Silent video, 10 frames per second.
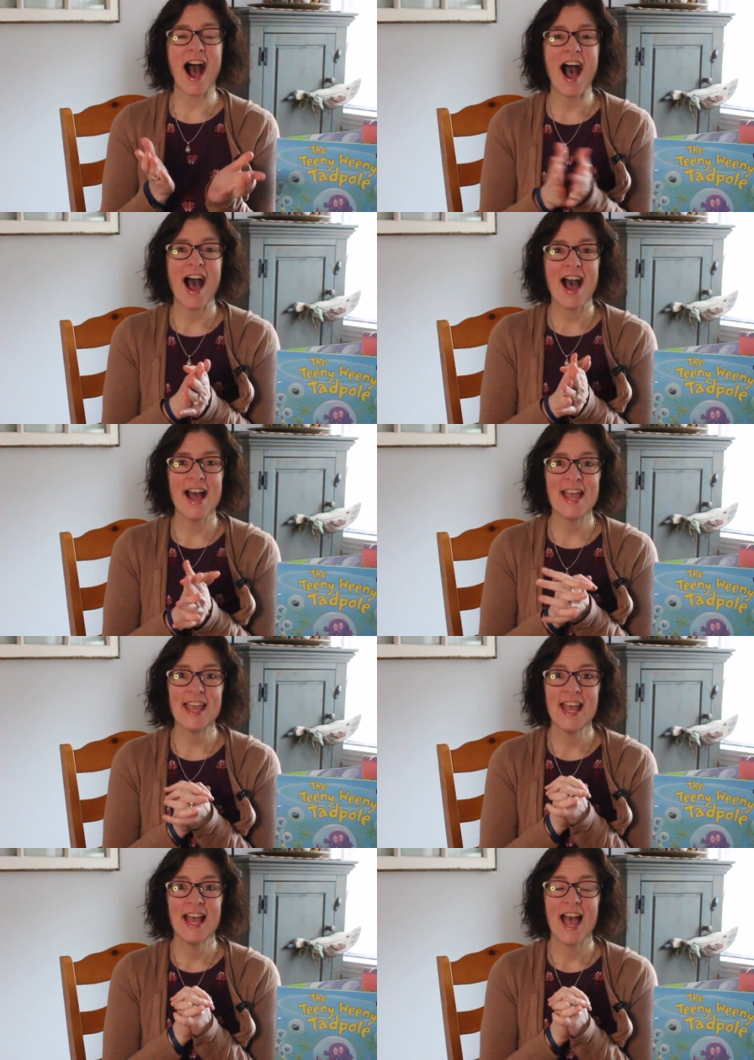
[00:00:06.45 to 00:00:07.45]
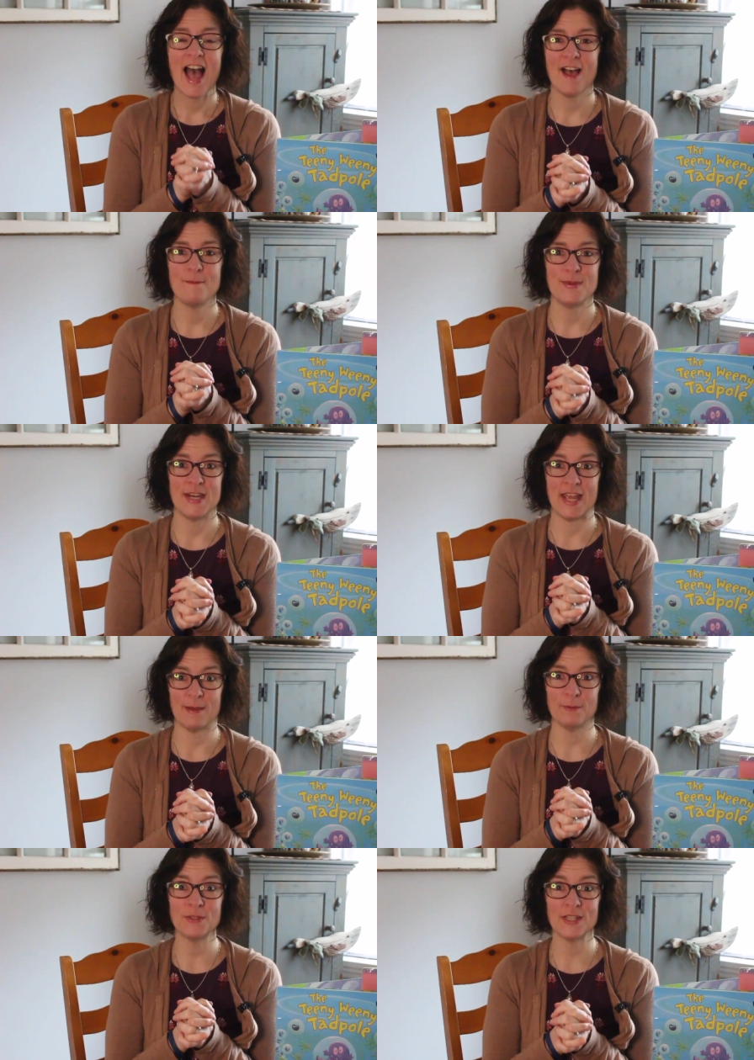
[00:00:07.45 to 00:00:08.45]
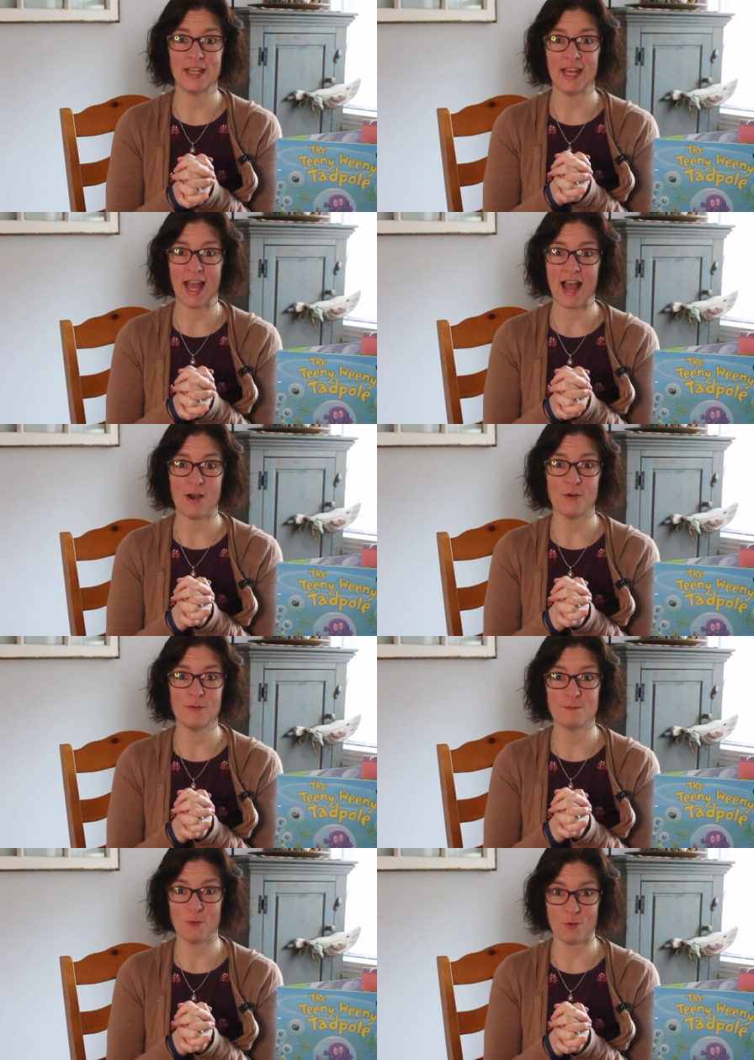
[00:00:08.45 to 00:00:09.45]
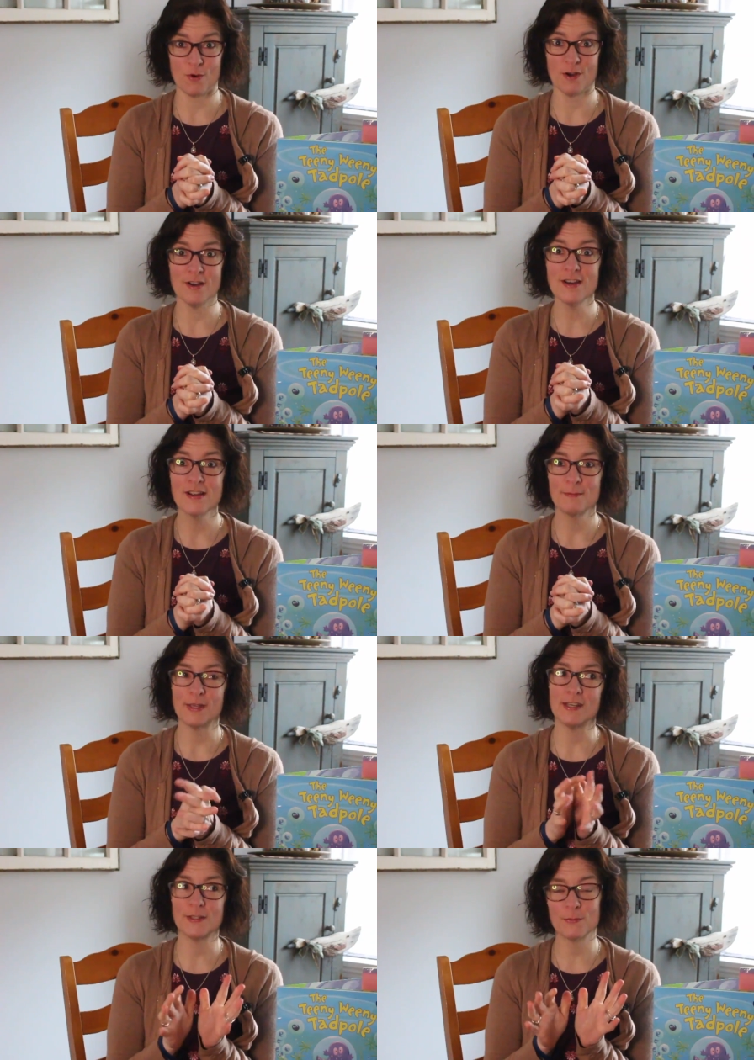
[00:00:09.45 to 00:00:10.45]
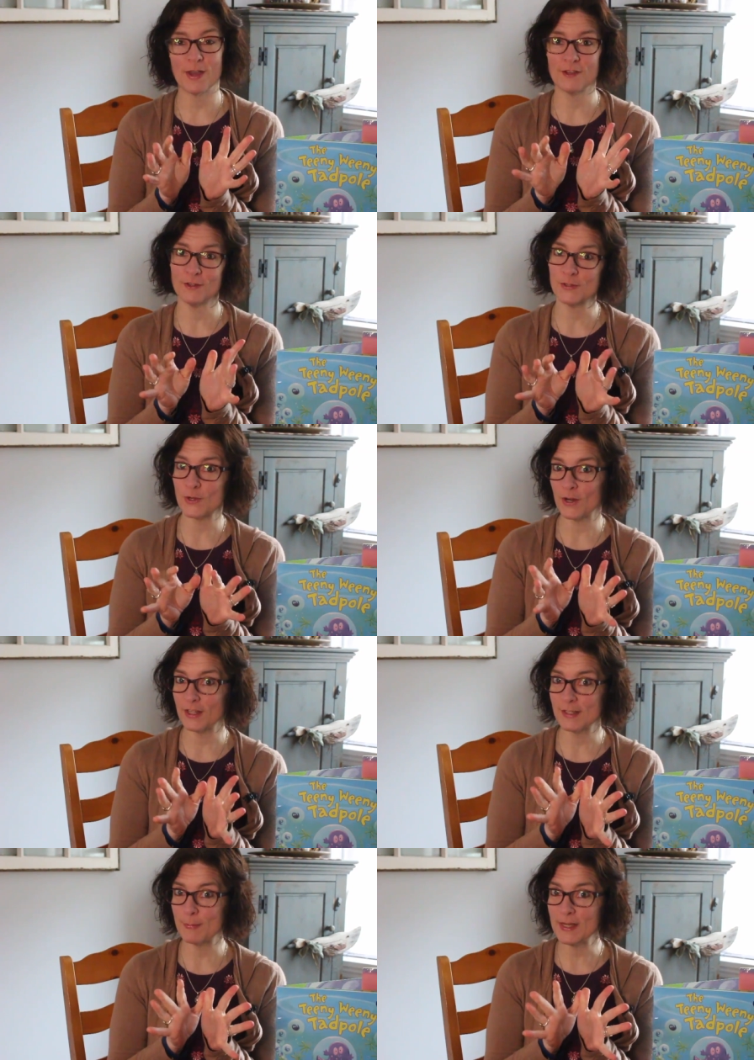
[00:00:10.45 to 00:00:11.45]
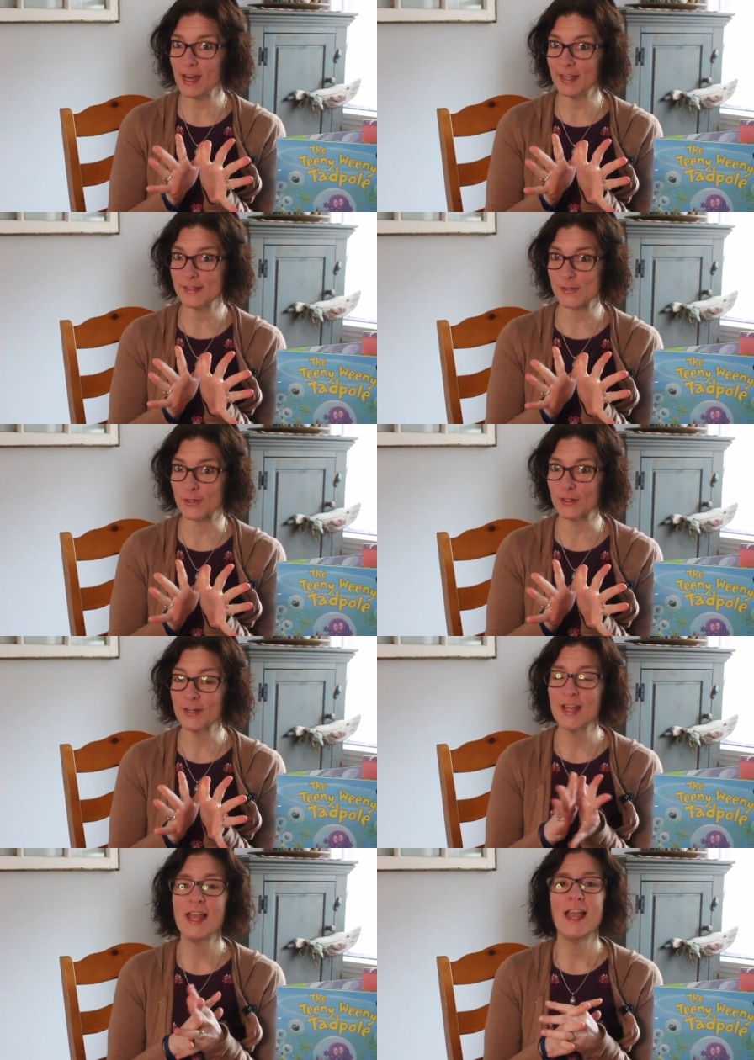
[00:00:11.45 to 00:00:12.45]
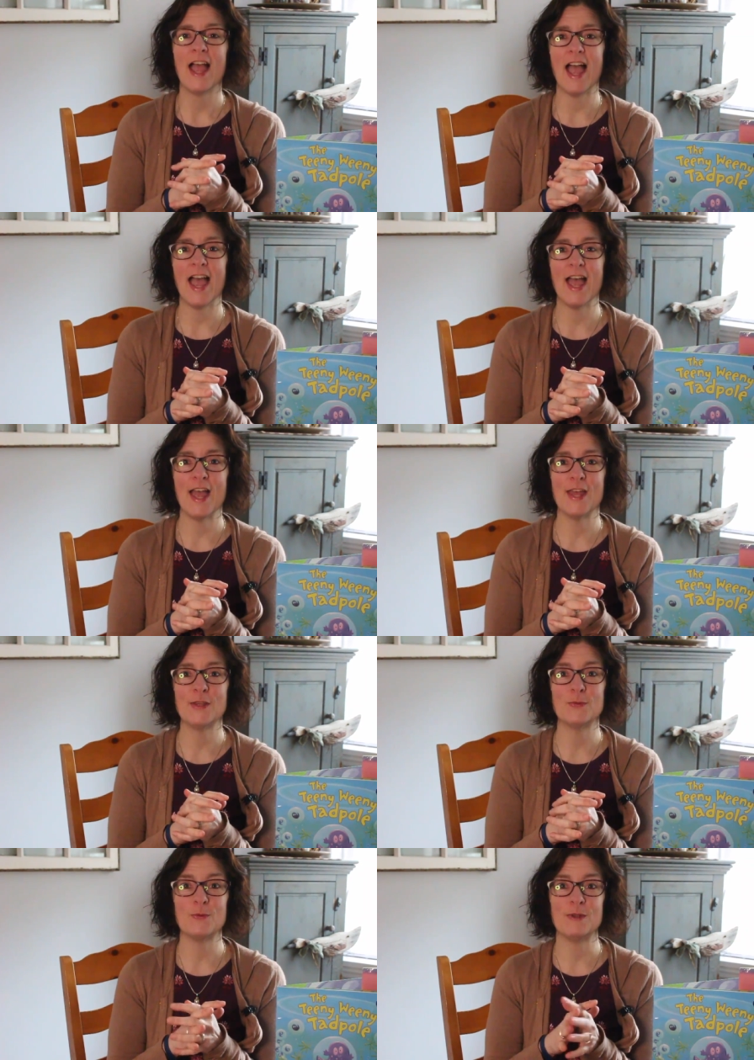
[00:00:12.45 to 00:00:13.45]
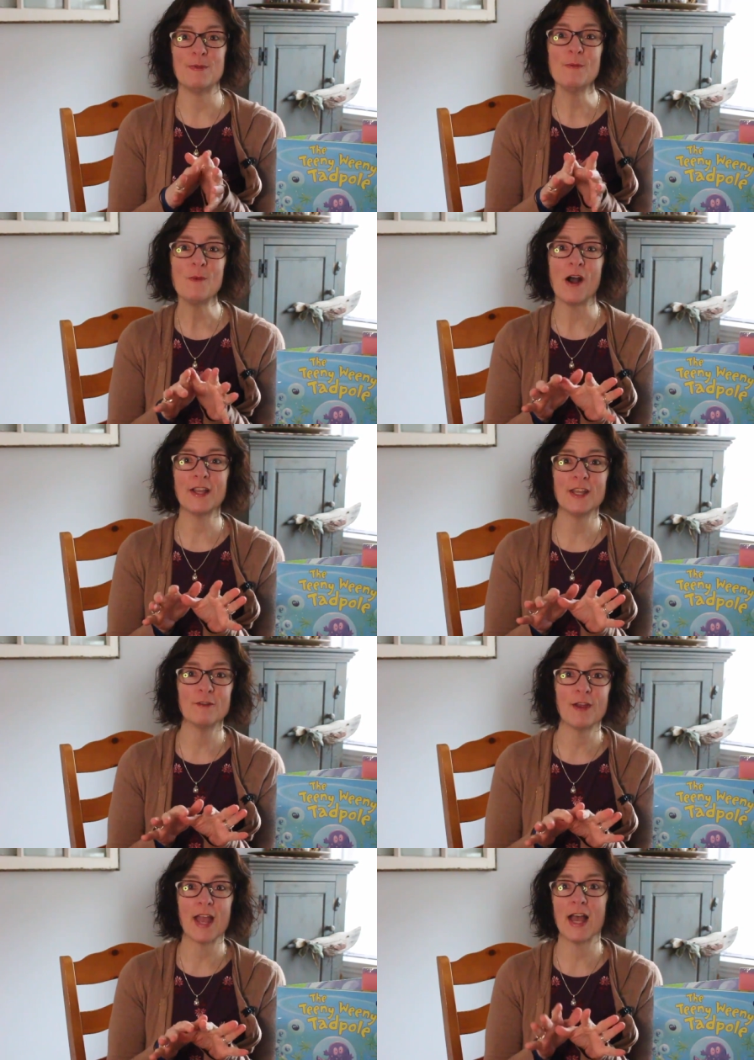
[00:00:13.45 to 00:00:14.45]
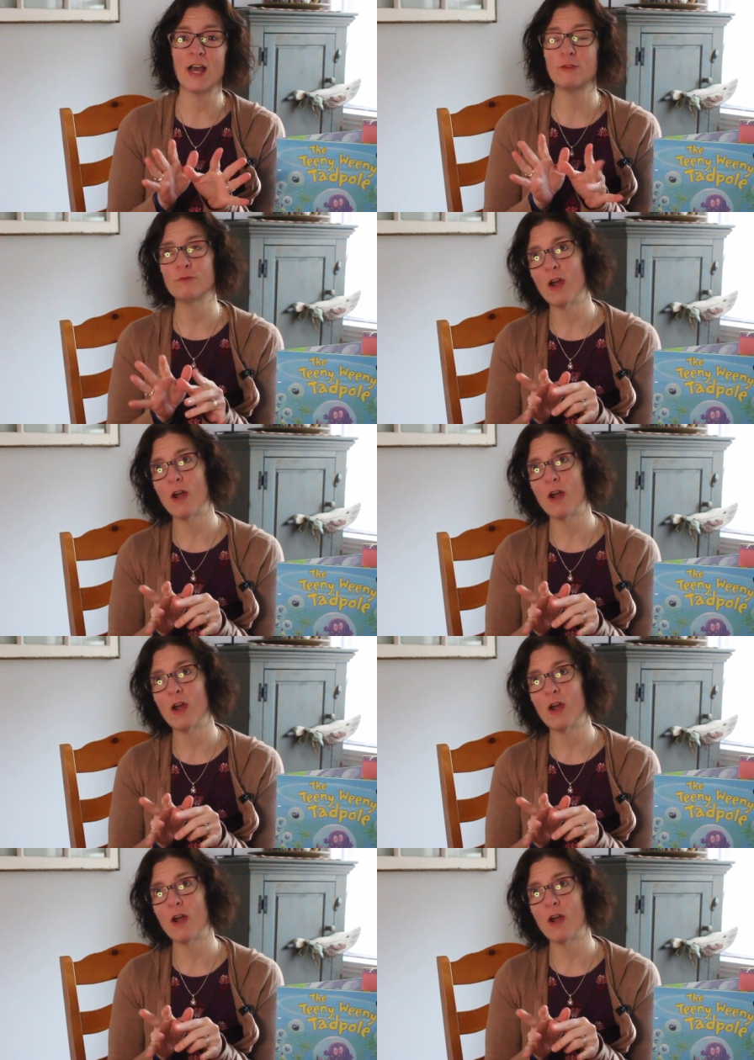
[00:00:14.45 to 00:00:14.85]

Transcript: I have been able to get out more because the weather's starting to be nicer, and we've been walking around,